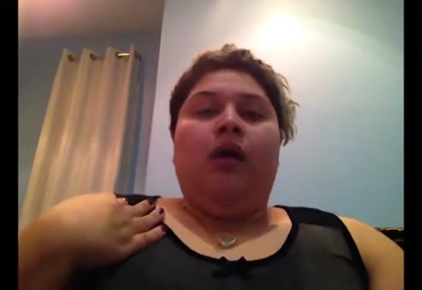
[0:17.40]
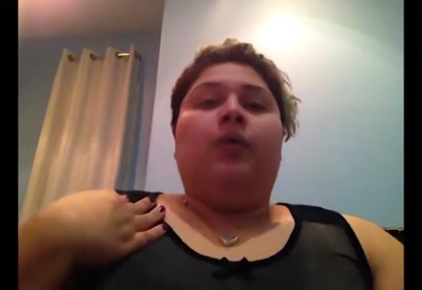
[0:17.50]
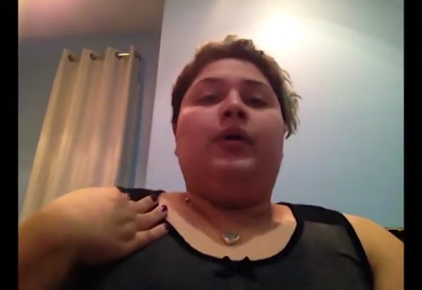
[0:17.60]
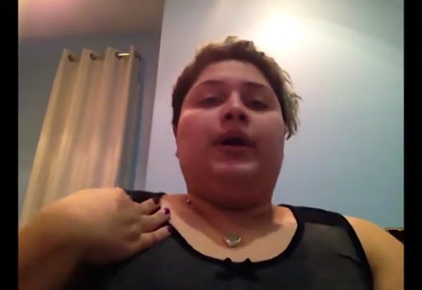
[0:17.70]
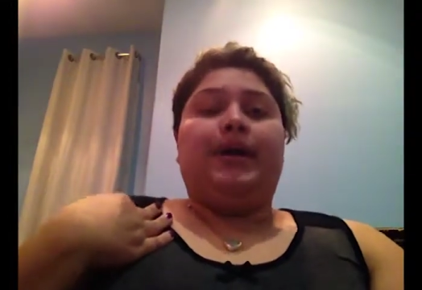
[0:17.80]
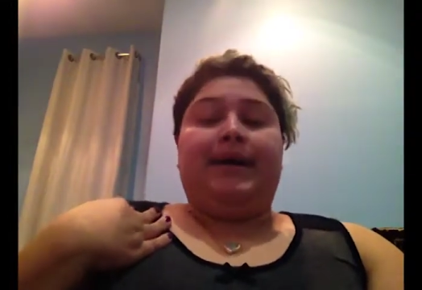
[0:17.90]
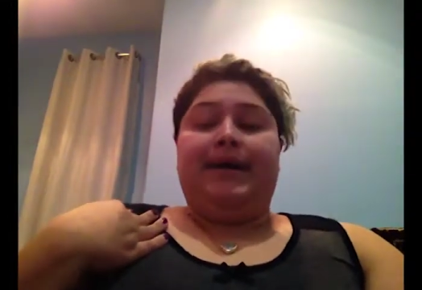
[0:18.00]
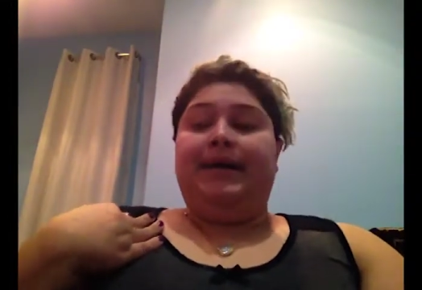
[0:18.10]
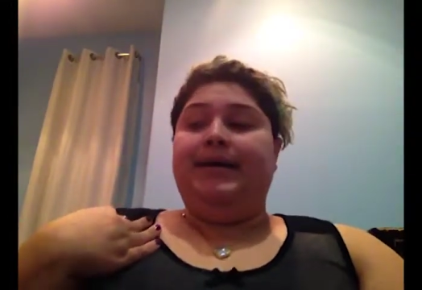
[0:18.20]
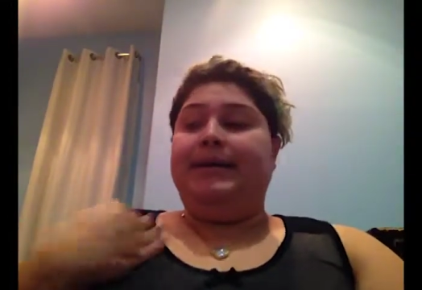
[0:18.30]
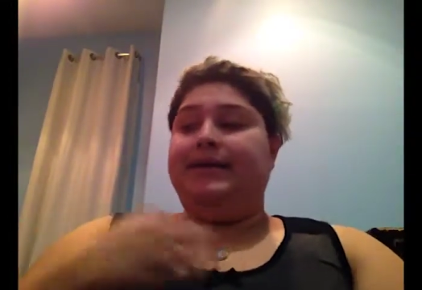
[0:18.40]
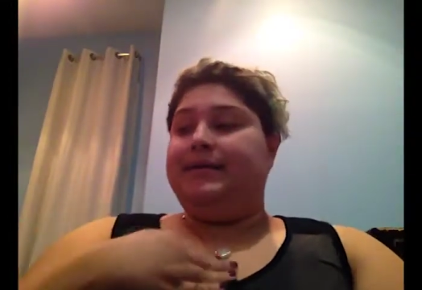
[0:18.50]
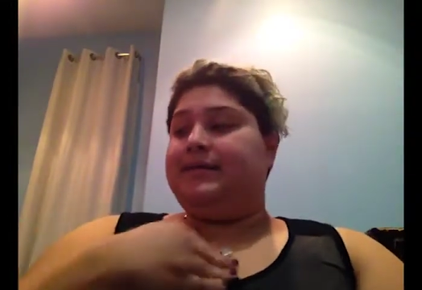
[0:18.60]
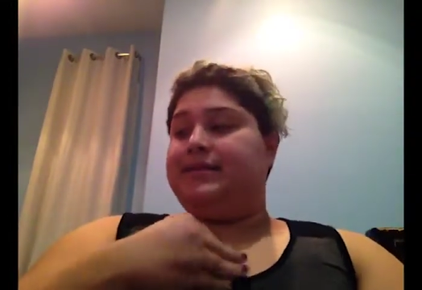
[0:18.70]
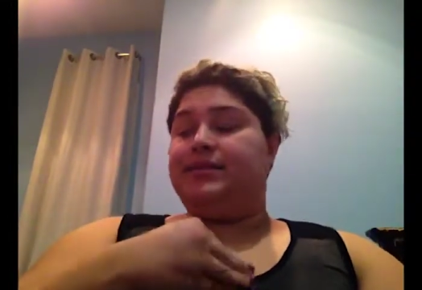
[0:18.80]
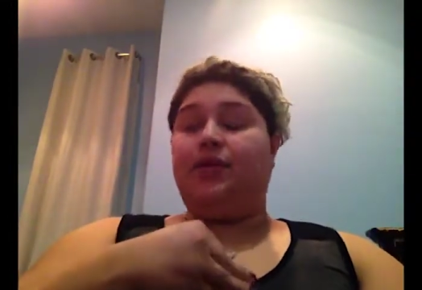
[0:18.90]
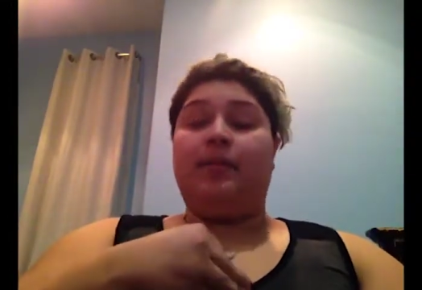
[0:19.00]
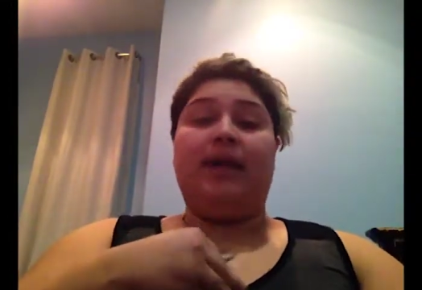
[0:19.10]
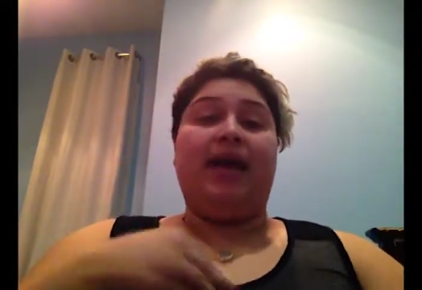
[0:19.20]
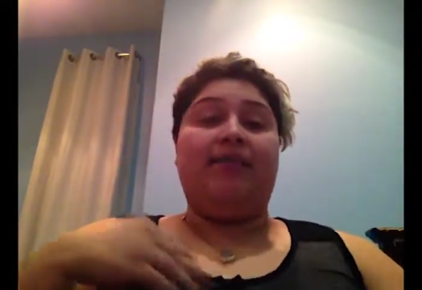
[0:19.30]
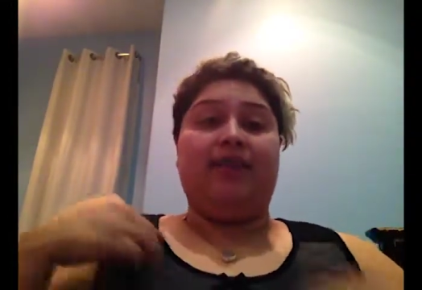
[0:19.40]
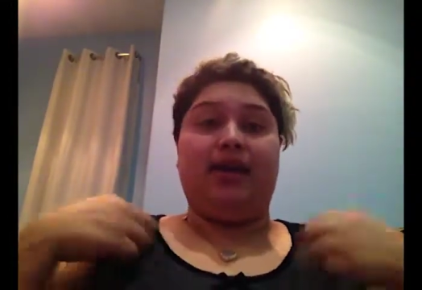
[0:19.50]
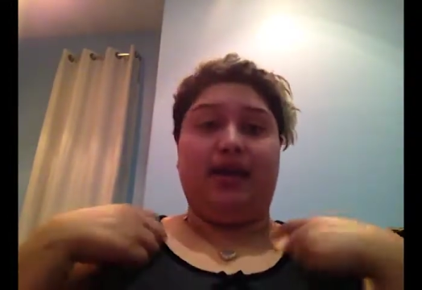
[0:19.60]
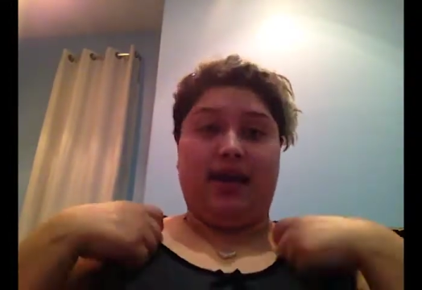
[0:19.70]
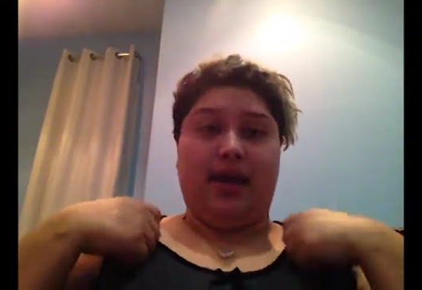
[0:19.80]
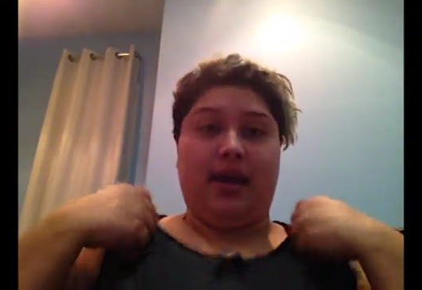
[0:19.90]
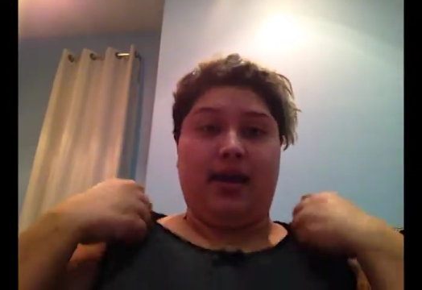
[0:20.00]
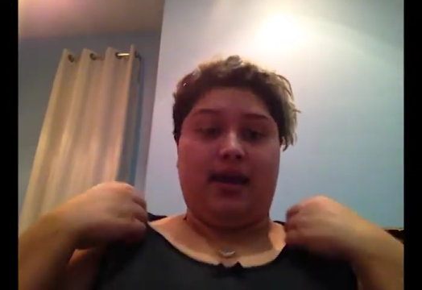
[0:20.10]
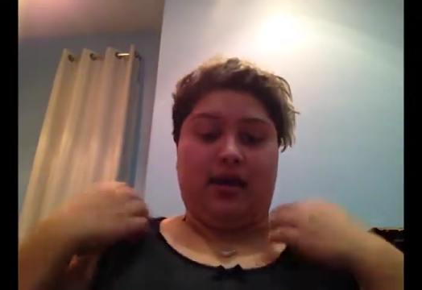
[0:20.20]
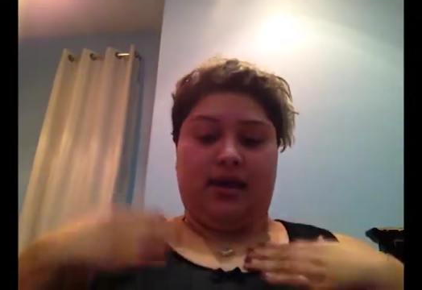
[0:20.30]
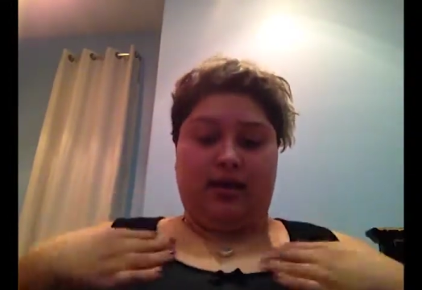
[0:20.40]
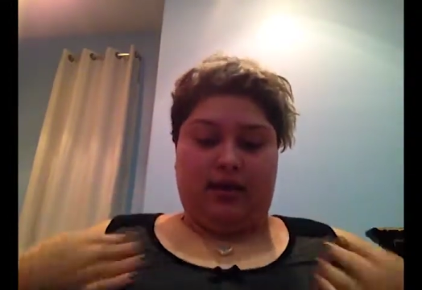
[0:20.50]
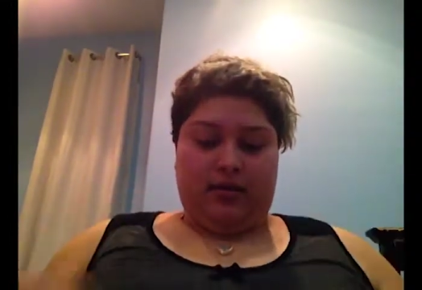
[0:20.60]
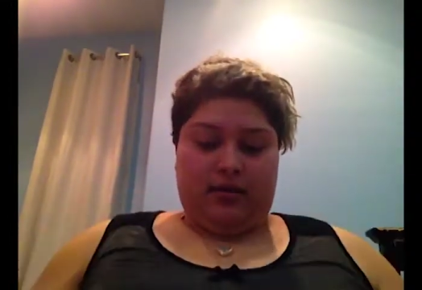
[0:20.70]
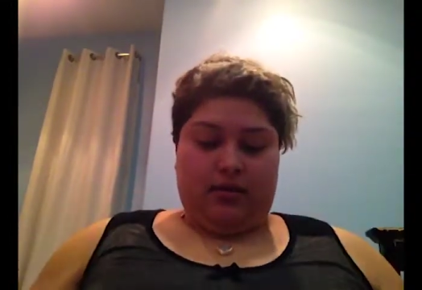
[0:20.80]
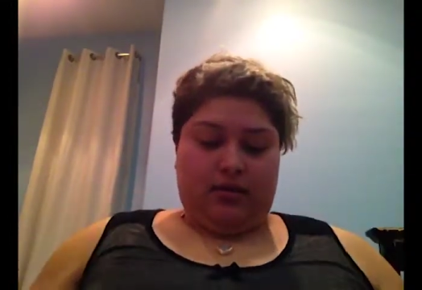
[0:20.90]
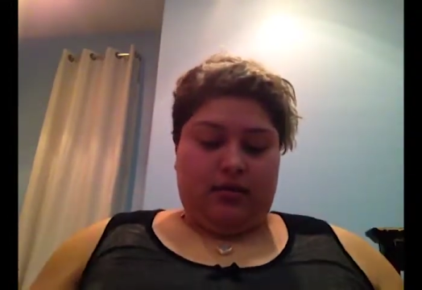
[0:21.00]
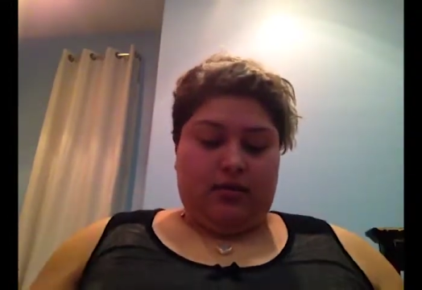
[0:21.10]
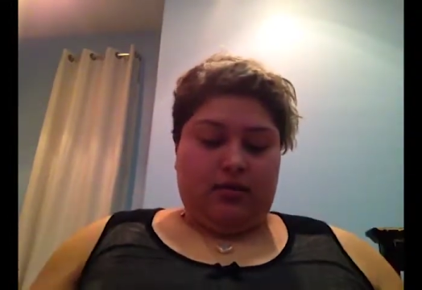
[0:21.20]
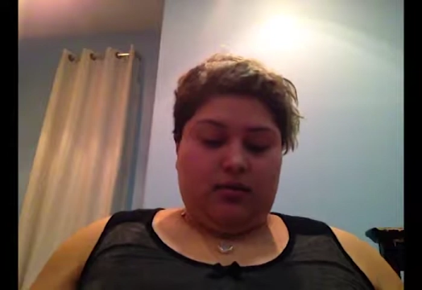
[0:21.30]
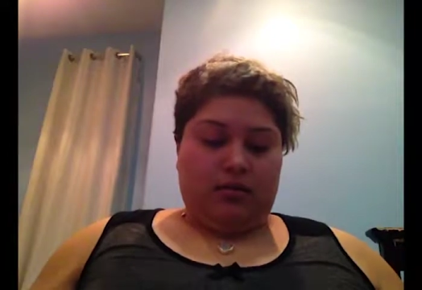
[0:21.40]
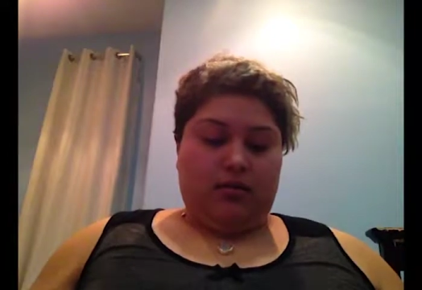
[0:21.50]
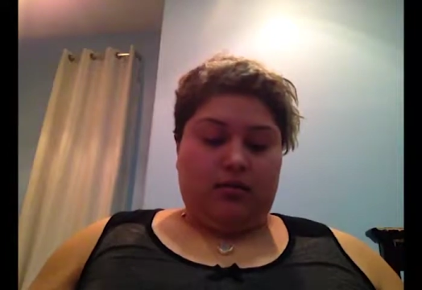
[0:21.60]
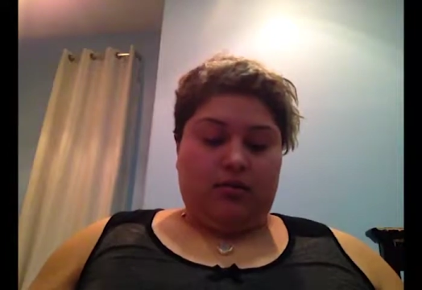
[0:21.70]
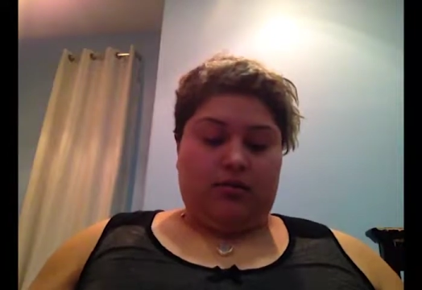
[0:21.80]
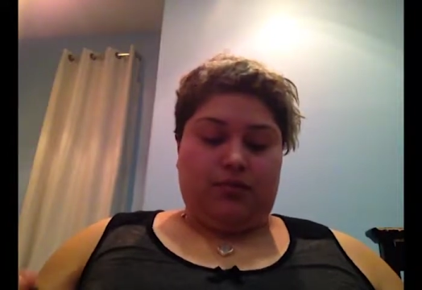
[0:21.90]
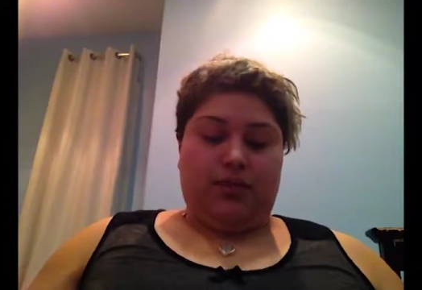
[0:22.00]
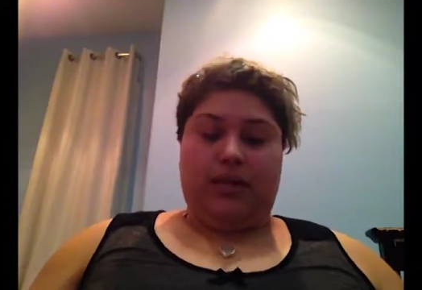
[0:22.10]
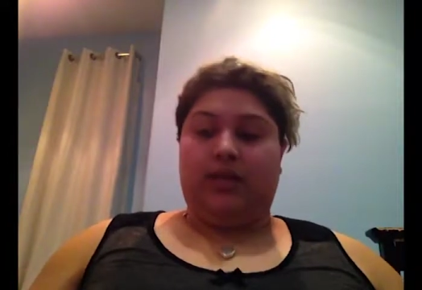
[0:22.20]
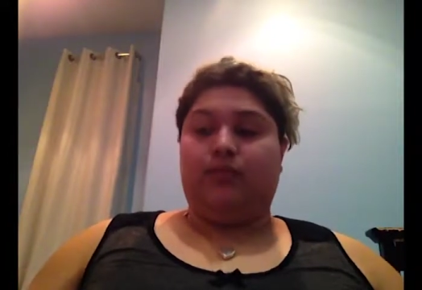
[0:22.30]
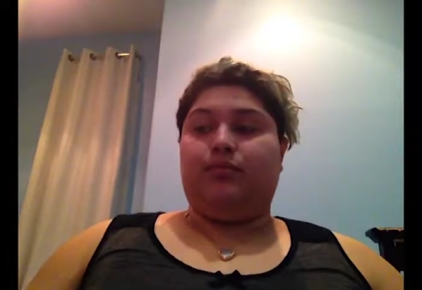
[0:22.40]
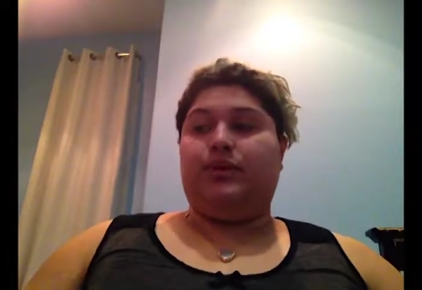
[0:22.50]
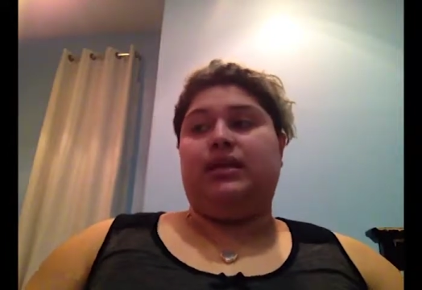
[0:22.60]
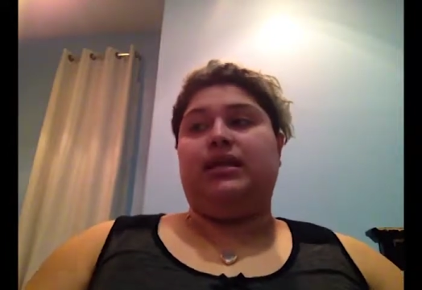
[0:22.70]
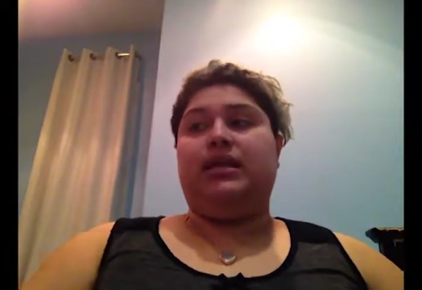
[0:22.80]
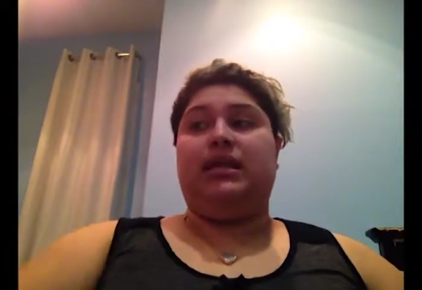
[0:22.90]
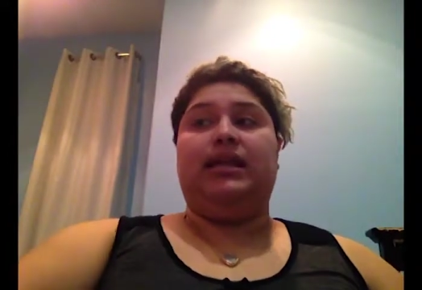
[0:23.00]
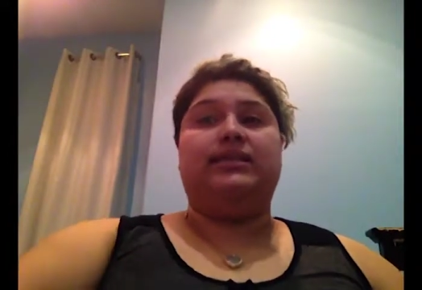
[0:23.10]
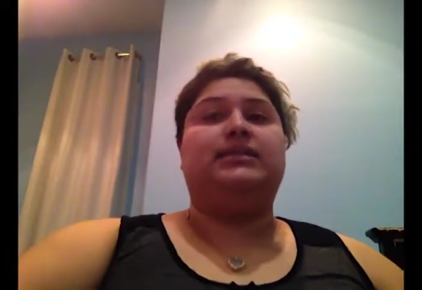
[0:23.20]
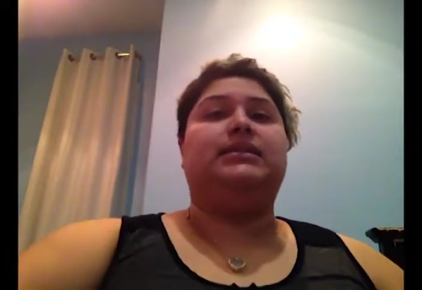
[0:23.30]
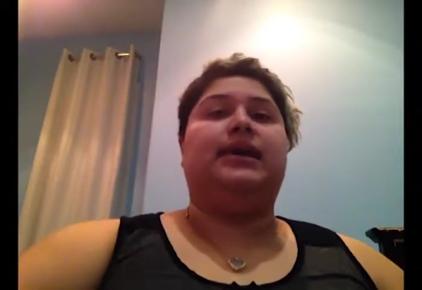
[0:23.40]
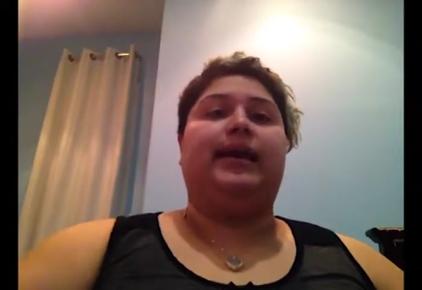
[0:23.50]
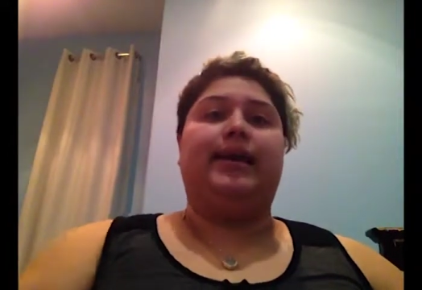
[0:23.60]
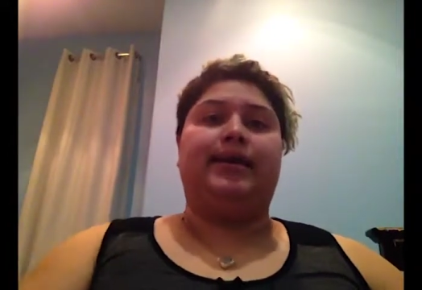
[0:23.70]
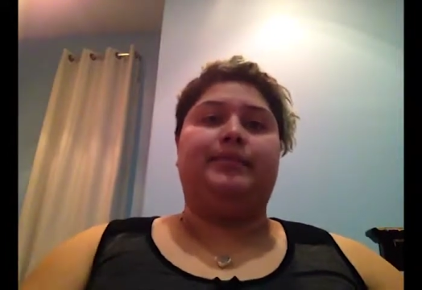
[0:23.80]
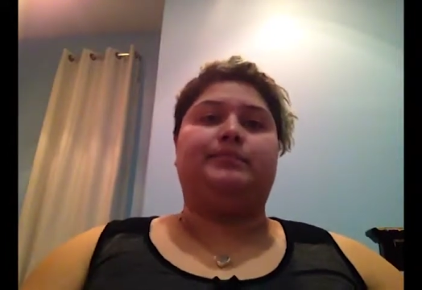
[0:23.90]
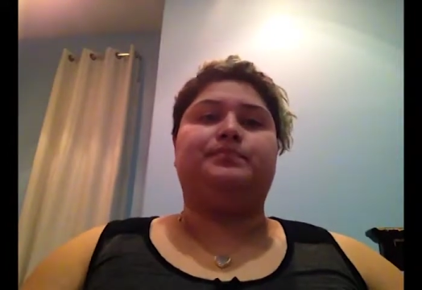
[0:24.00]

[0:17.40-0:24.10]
work, so I'm having a really, really lazy day